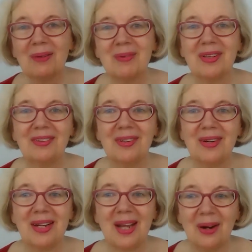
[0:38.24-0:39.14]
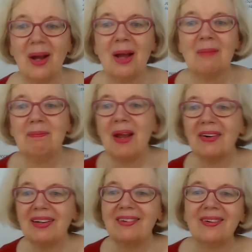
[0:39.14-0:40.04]
to the studio,
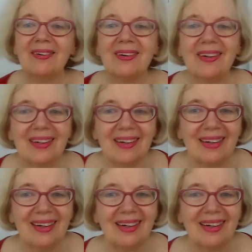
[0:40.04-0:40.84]
Barry Shore.